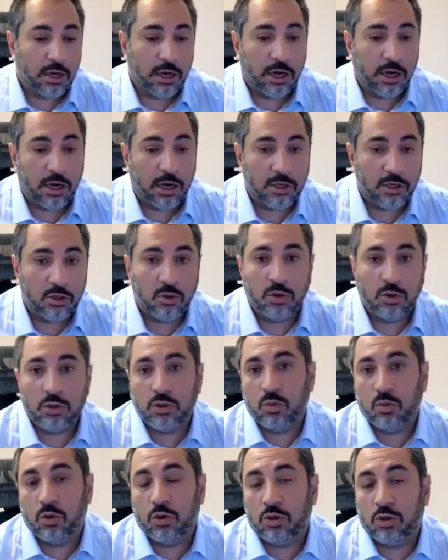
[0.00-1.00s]
You also
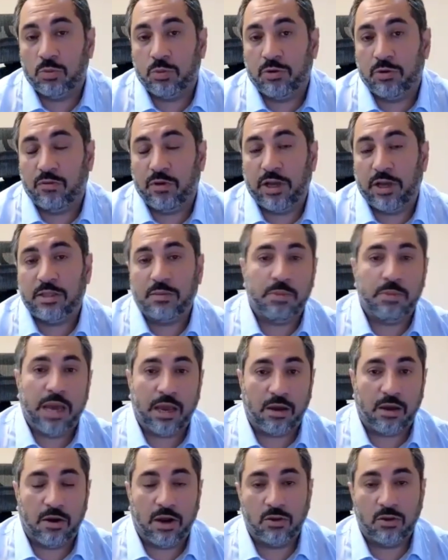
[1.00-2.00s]
want to provide the
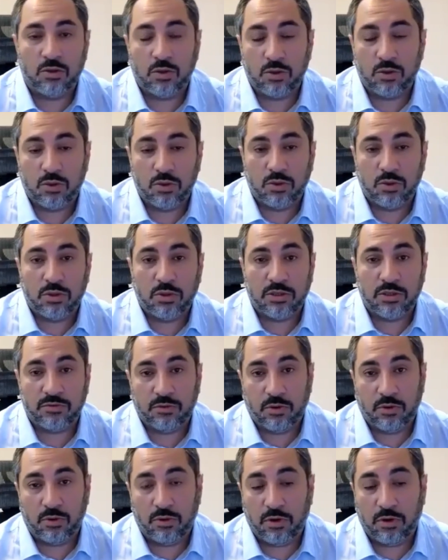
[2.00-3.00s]
background, who took this
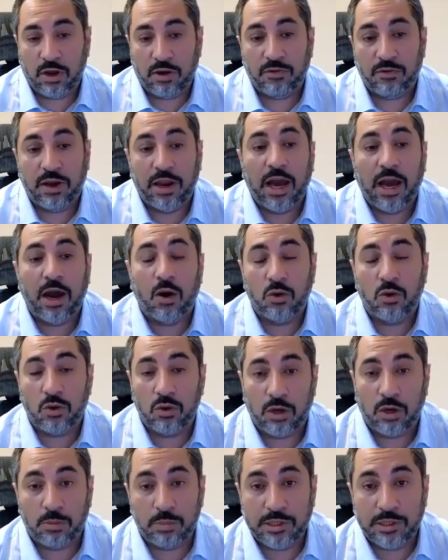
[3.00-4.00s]
photograph and how
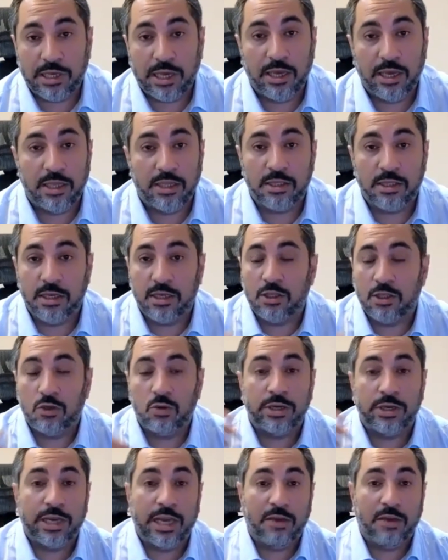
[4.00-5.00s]
you obtained it,
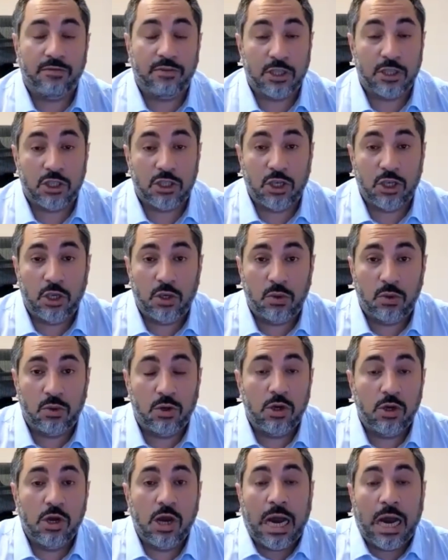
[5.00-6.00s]
who gave it to you,
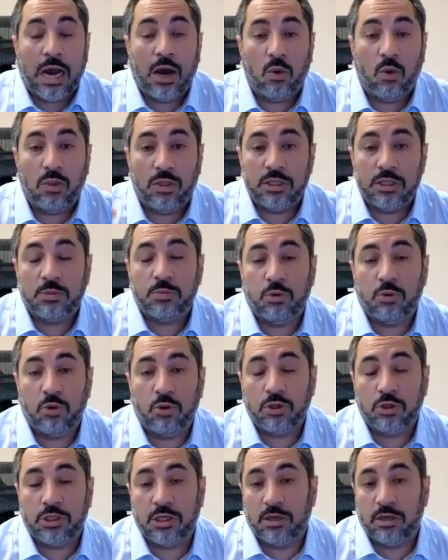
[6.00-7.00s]
how this
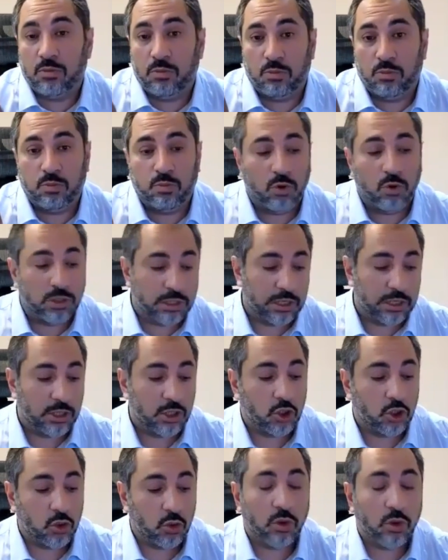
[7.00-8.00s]
person, was it a
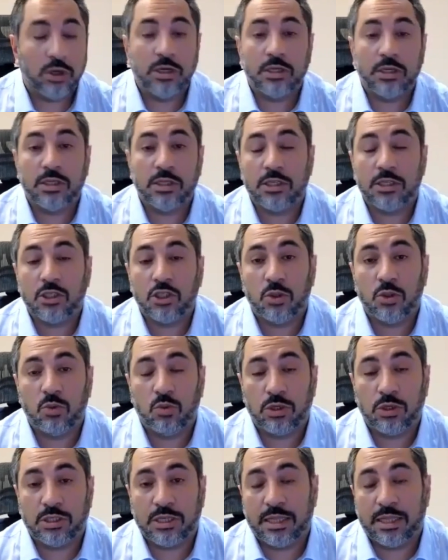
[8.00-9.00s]
journalist who
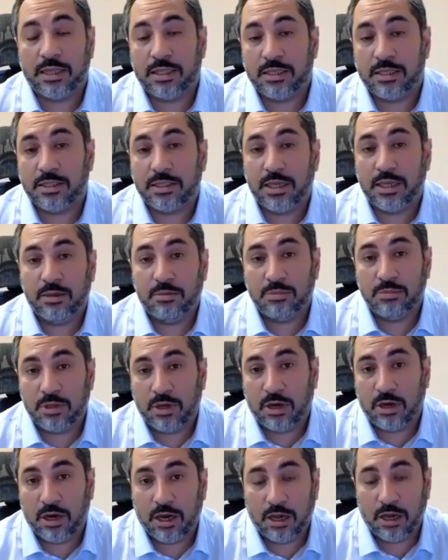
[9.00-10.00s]
was at the same
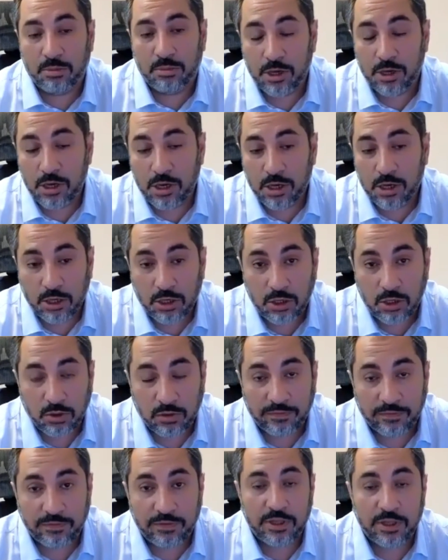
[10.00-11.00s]
time,
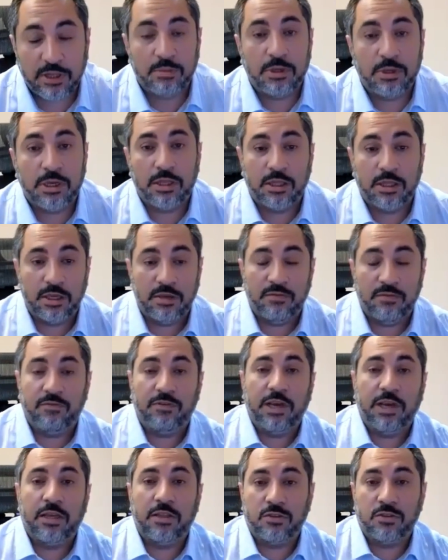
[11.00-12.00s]
filming the
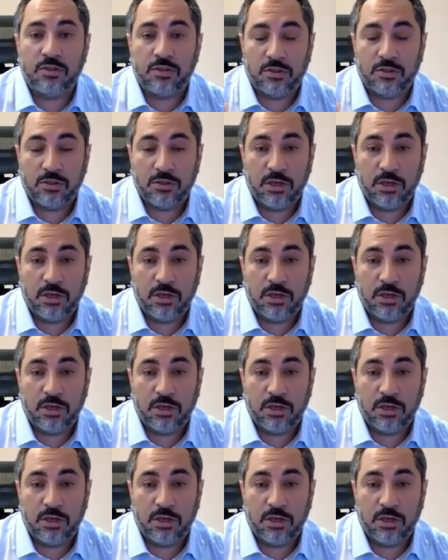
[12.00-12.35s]
events